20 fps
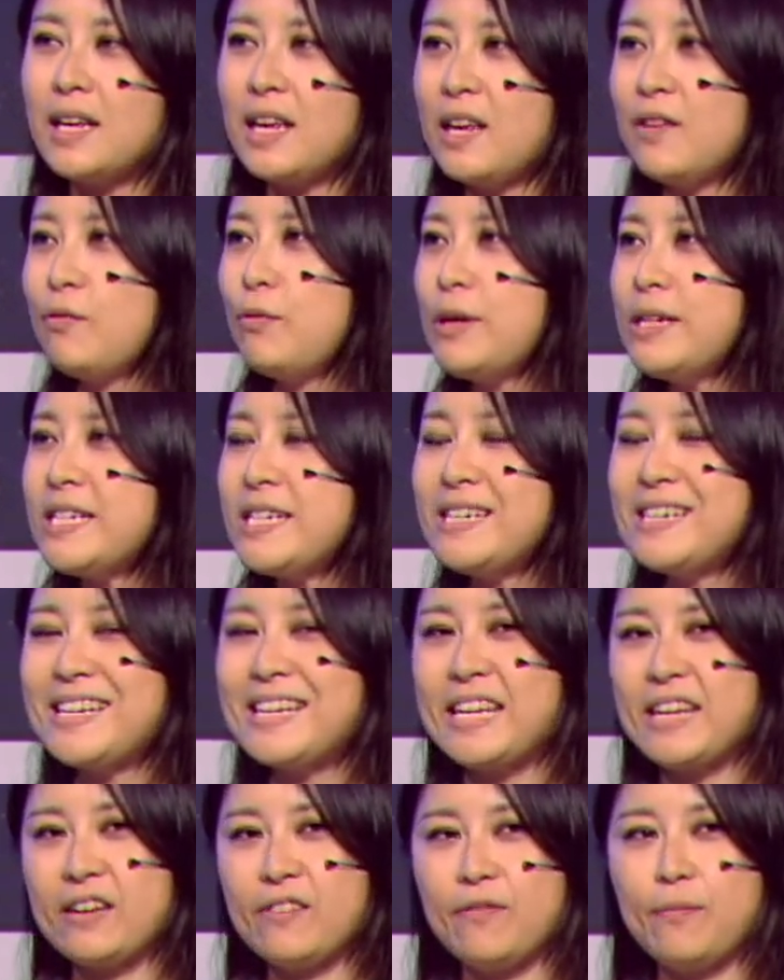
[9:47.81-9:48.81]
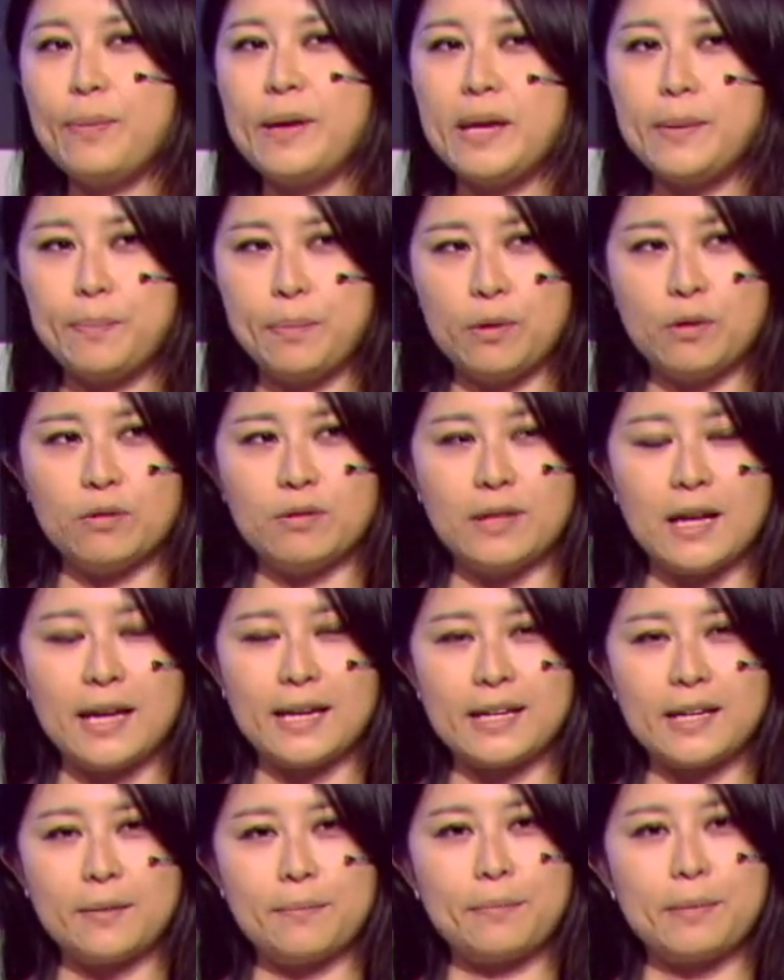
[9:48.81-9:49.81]
if we didn't give people
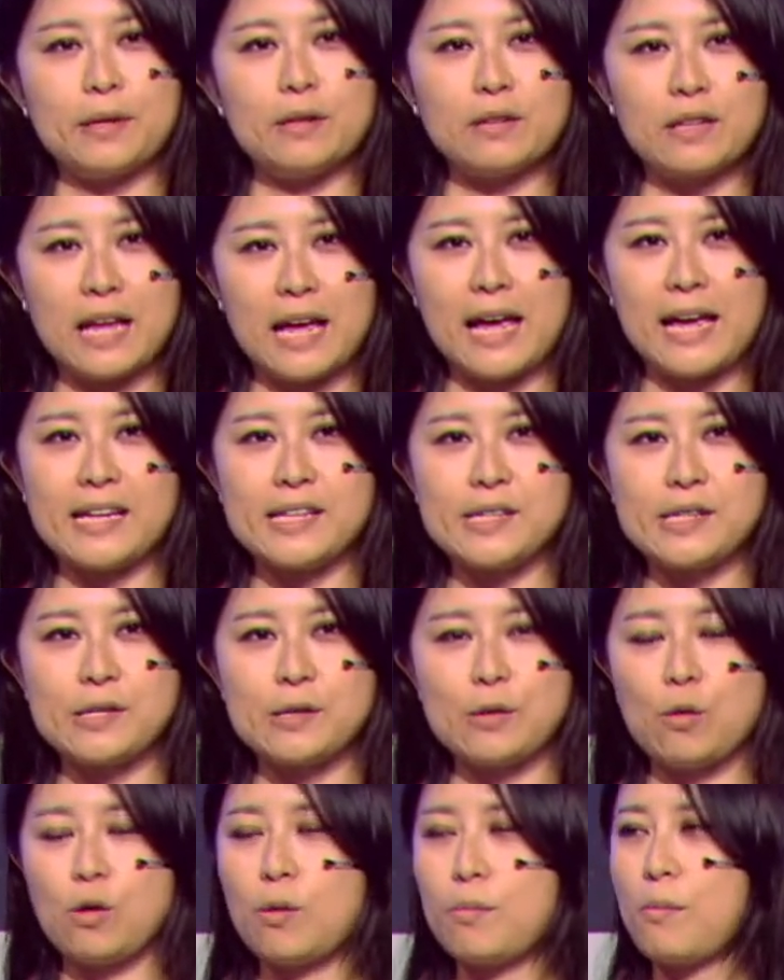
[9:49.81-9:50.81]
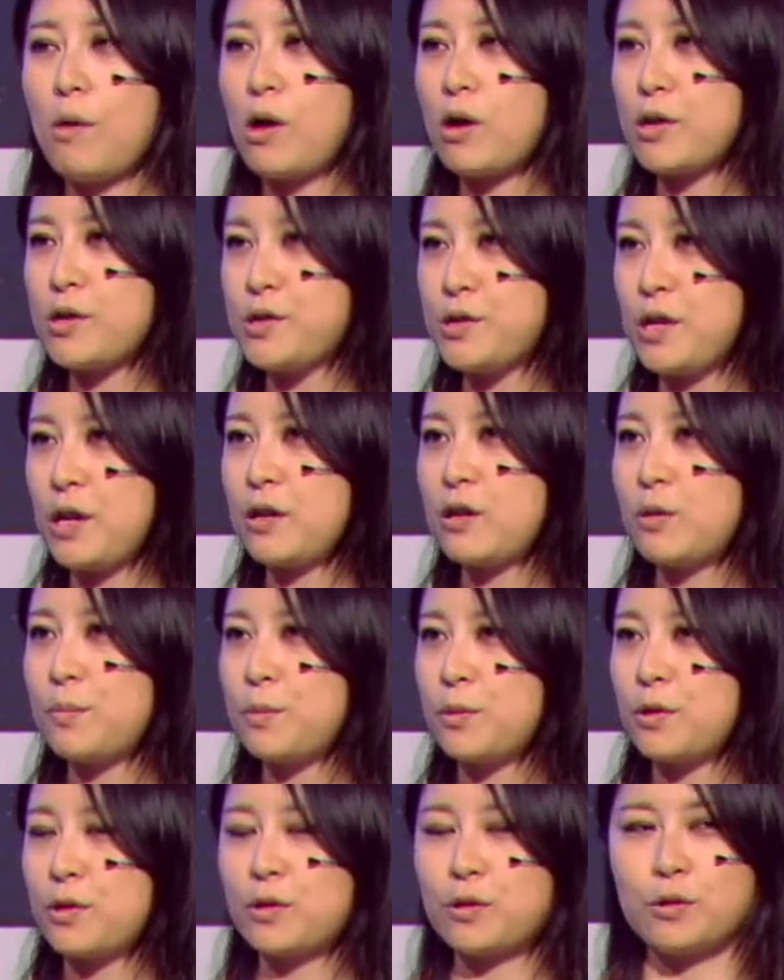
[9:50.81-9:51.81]
like Bill Gates or Mark
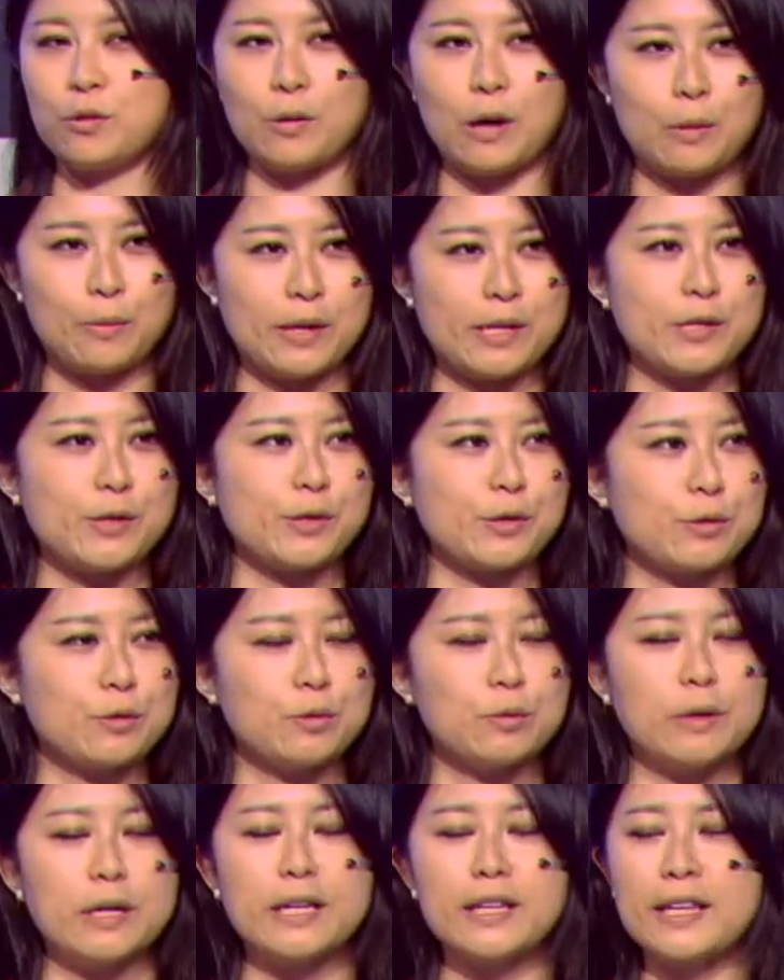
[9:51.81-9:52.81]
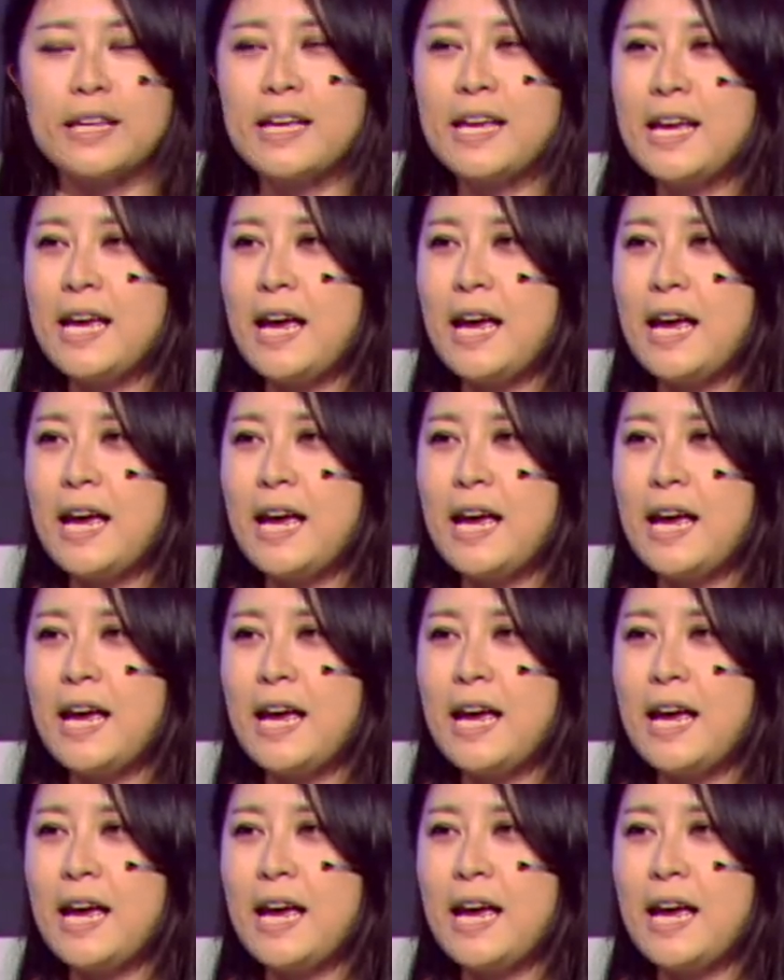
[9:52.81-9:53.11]
Zuckerberg, who I went to school with,